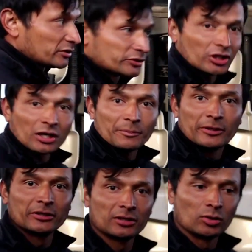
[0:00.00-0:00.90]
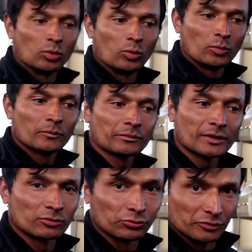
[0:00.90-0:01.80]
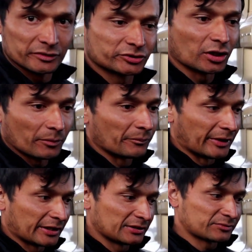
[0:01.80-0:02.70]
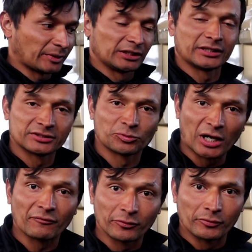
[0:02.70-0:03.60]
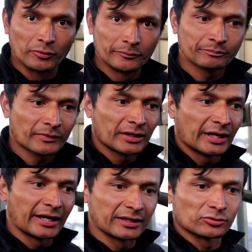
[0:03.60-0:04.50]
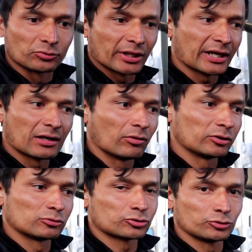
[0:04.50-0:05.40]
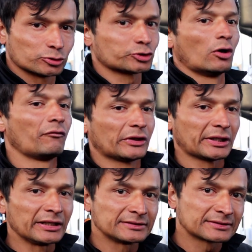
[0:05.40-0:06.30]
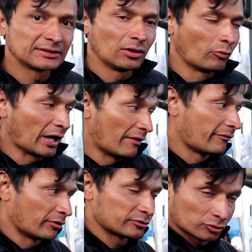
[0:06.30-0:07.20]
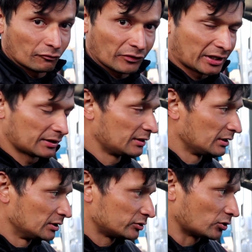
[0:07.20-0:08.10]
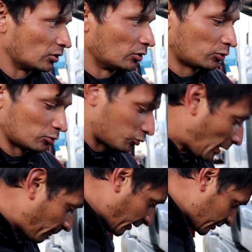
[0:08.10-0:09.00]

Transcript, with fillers: this job, to do this job, there is many things we have to do, and today I'm going to show you some of the things we have done so far. So, to swap